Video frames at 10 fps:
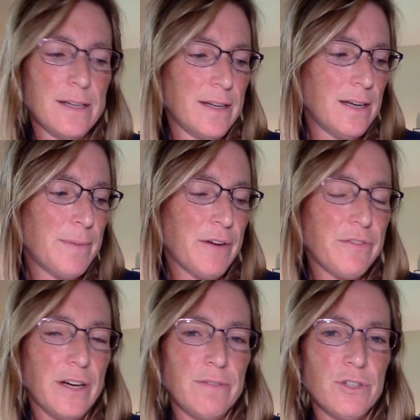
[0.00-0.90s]
About
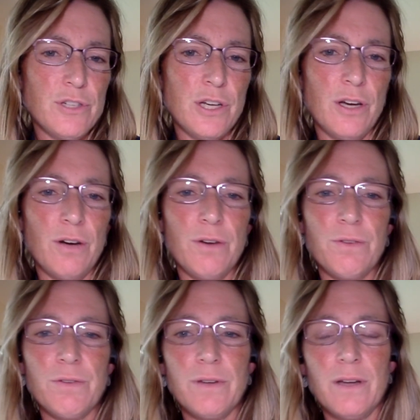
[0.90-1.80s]
5 years
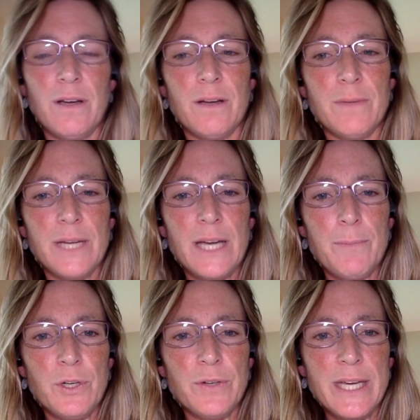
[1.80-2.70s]
ago, a
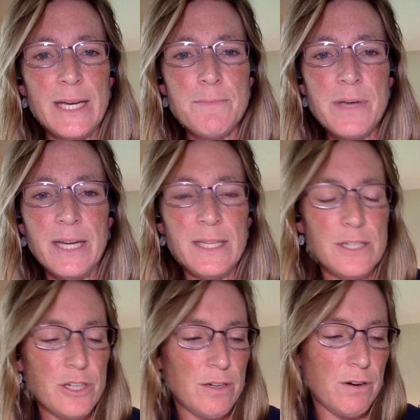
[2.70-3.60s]
capital campaign and the
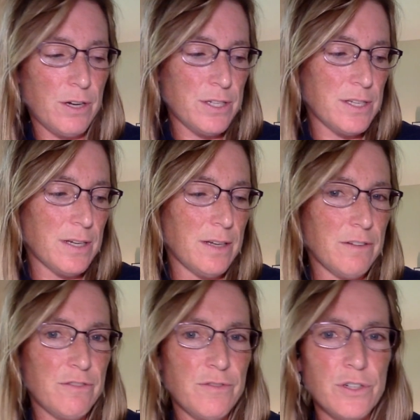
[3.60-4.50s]
generosity
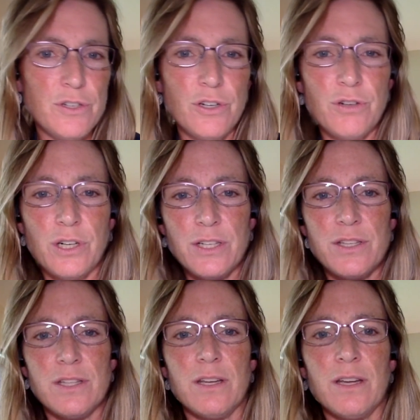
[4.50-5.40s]
of folks across
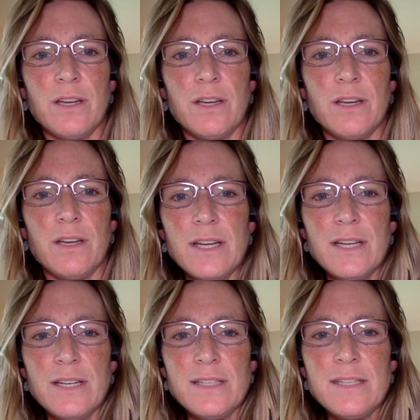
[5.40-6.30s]
the
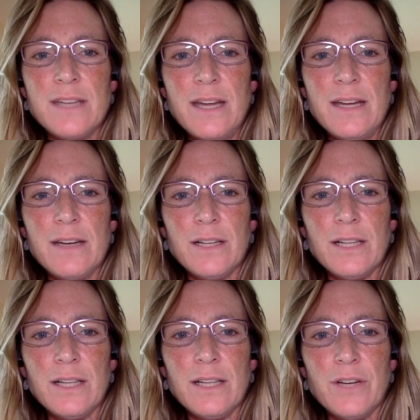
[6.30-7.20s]
state
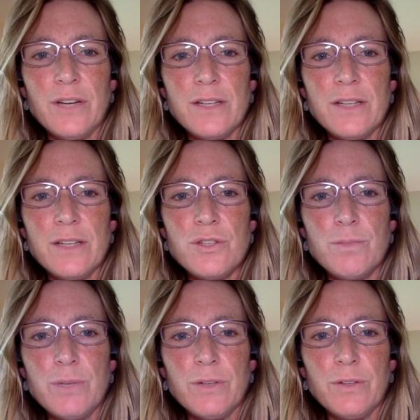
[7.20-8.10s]
allowed us to
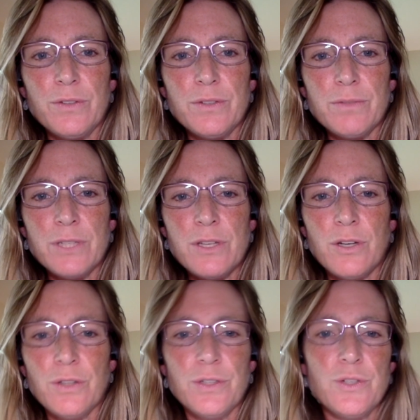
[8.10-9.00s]
build what's
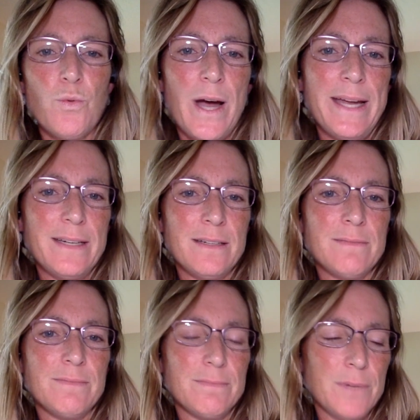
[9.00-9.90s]
called the Dwight
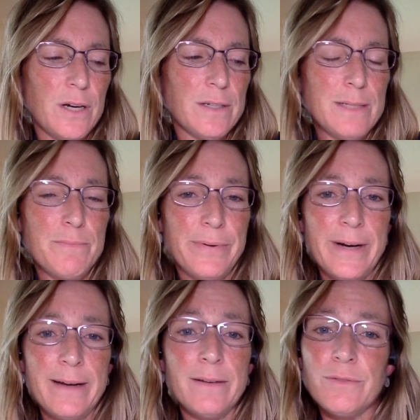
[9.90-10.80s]
and Mari
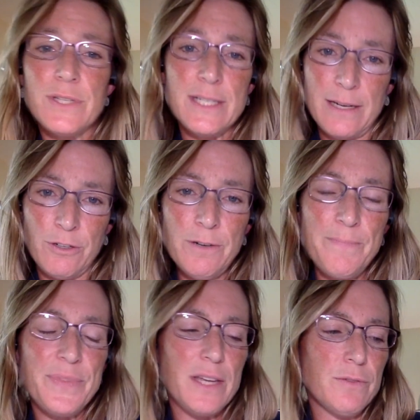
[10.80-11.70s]
Brown Center,
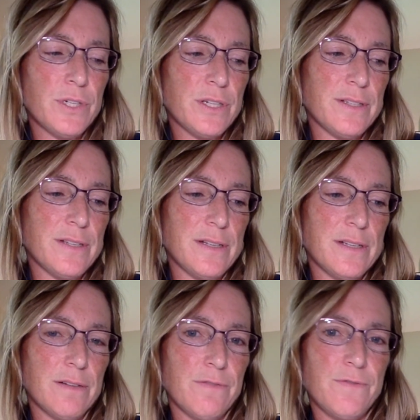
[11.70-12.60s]
which
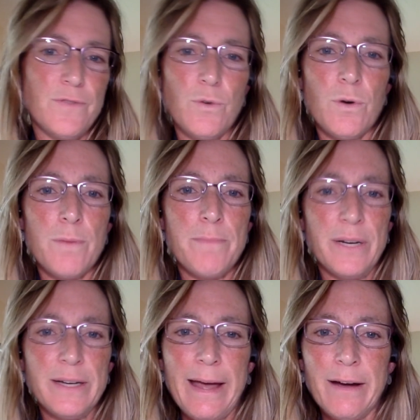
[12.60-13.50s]
consists of 4
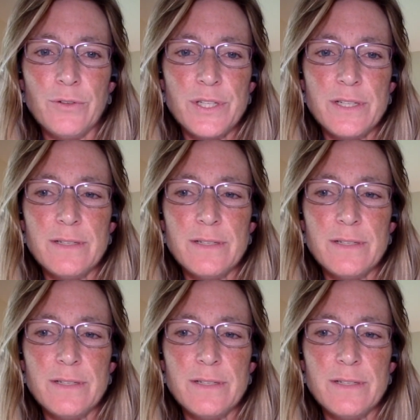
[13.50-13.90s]
bunkhouse